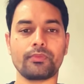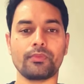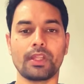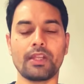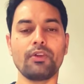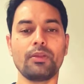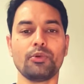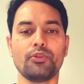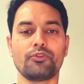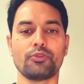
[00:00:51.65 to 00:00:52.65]
Then we'll
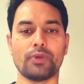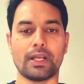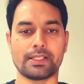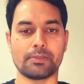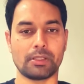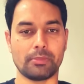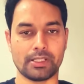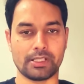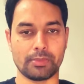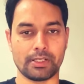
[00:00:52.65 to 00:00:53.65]
move to SAP
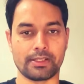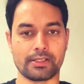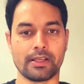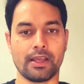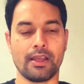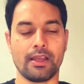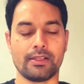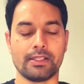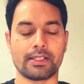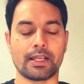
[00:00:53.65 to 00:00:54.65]
BTP's
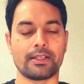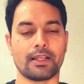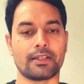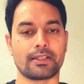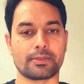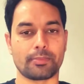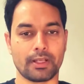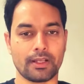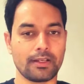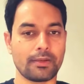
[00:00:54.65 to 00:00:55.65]
data analytics
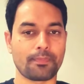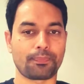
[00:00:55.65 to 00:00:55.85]
pillar,